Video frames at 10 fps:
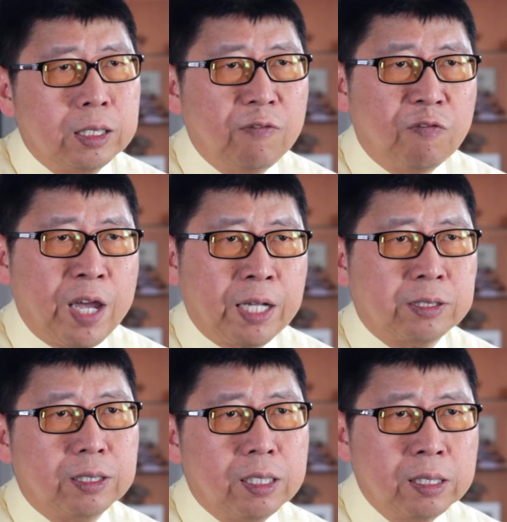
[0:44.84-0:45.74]
In
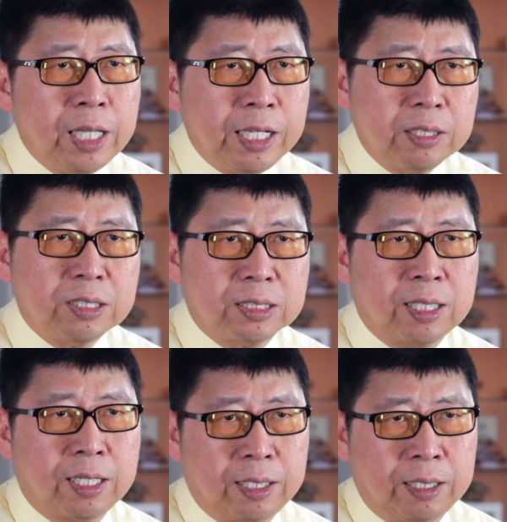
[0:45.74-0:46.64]
fact, latest
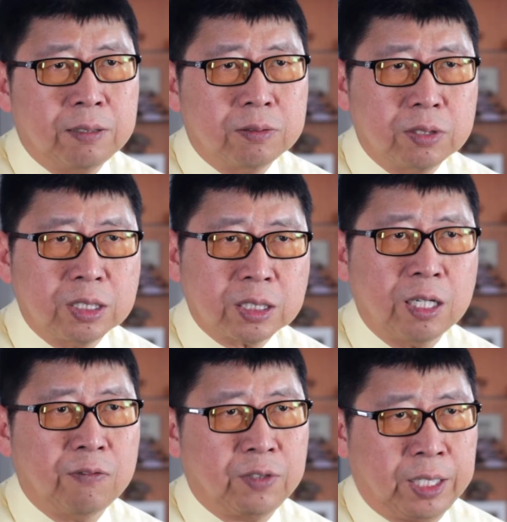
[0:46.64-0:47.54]
study
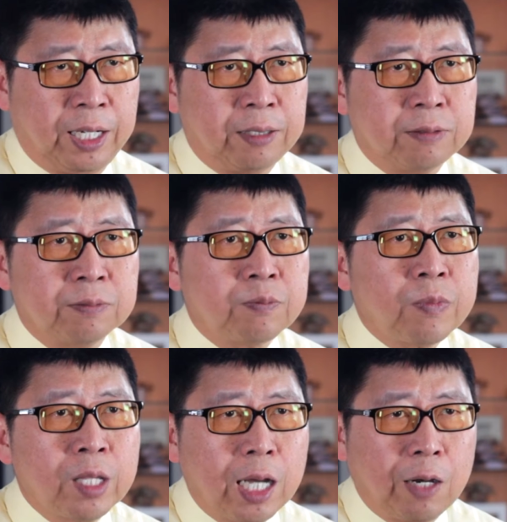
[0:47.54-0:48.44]
discovered that
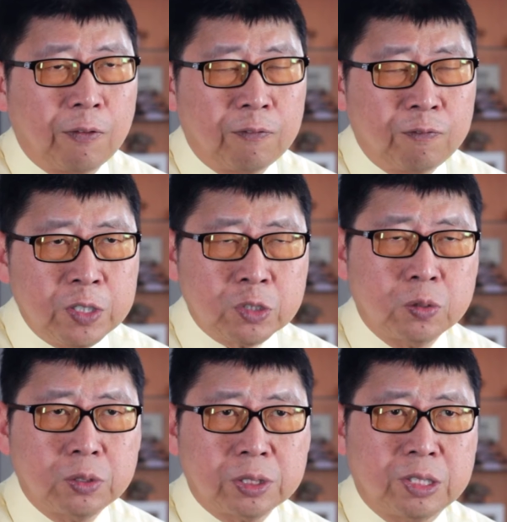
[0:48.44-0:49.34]
our
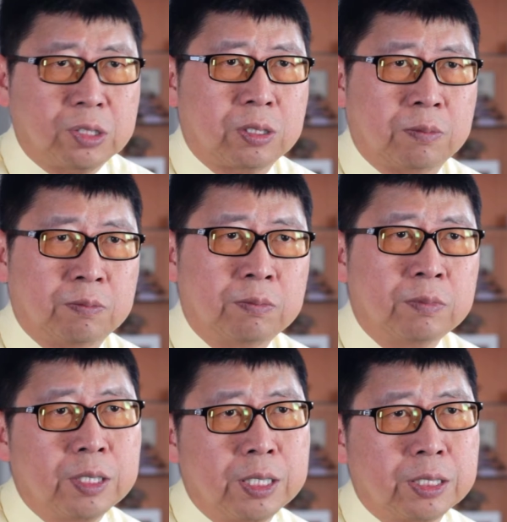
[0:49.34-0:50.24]
visual
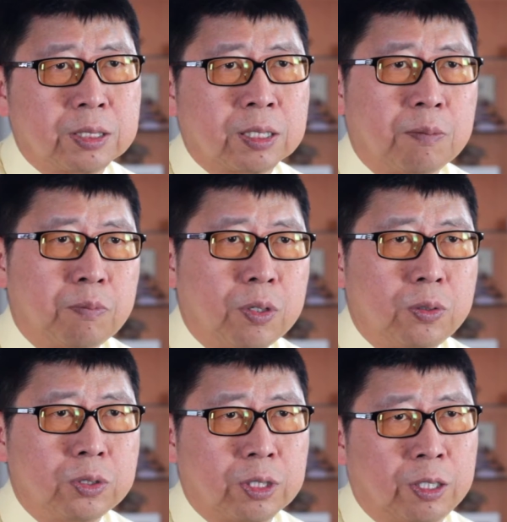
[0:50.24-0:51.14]
system is
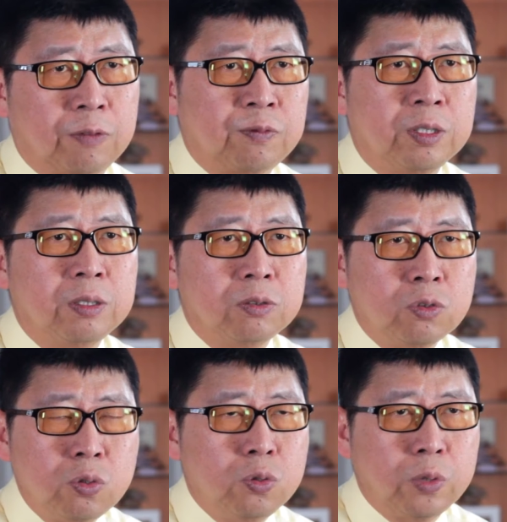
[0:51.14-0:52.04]
composed of
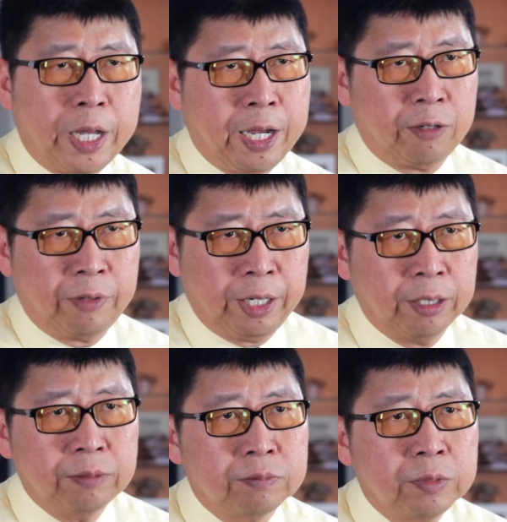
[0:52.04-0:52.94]
two
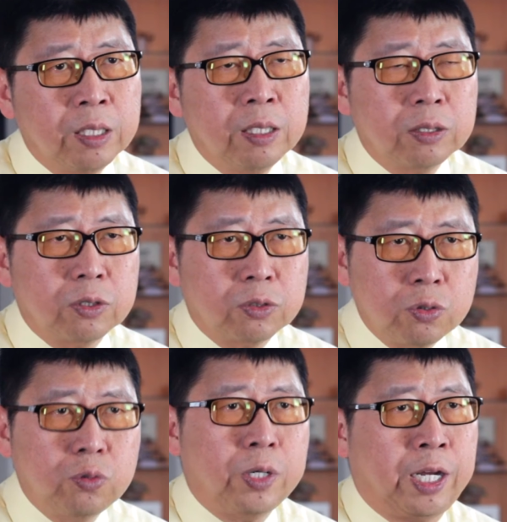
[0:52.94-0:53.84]
area. The
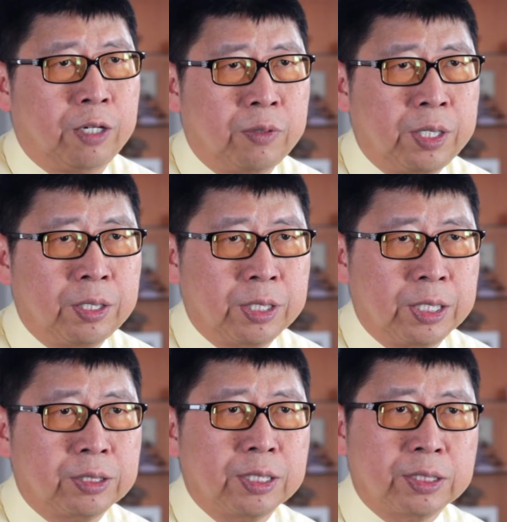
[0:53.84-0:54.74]
two area
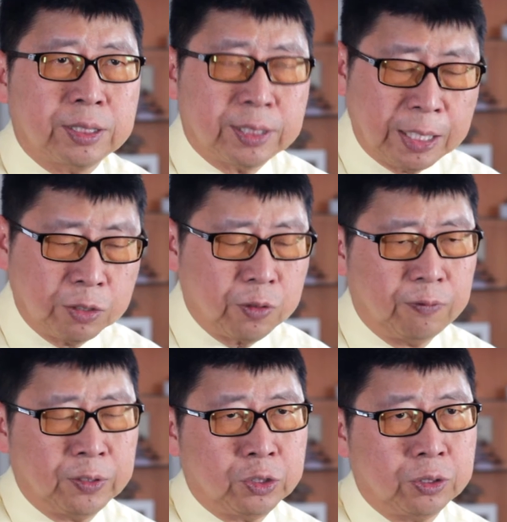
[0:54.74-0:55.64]
is the
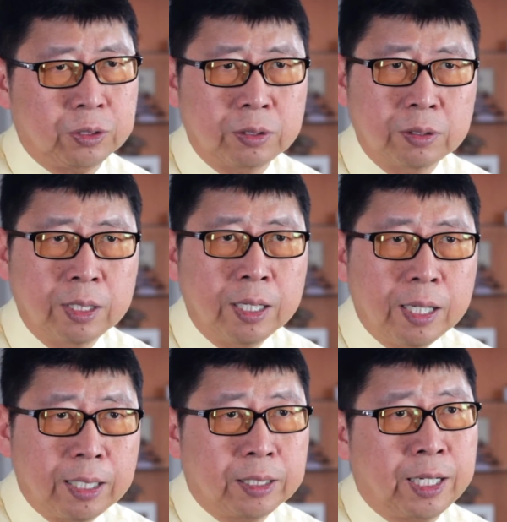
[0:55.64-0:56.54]
central vision
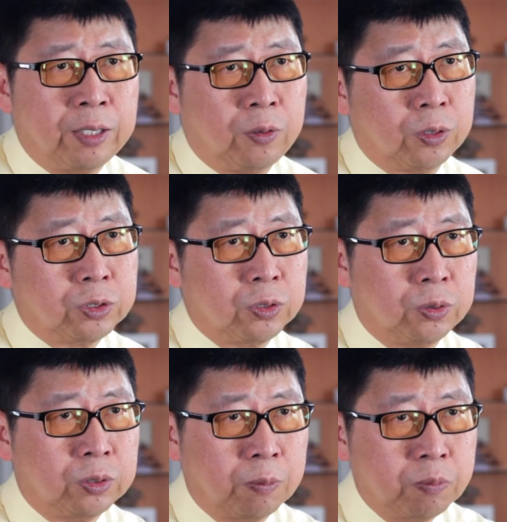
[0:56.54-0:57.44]
and then
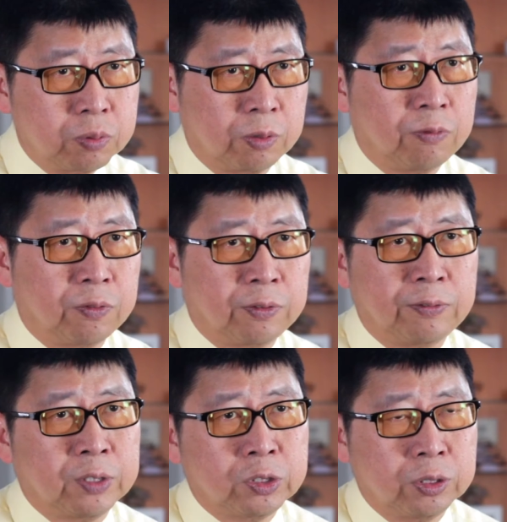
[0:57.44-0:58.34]
also the
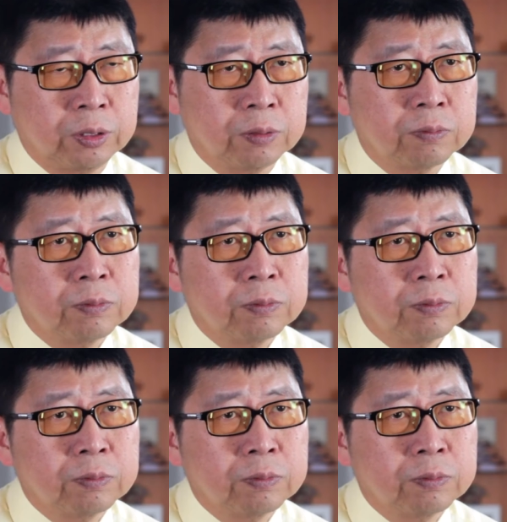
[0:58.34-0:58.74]
peripheral vision.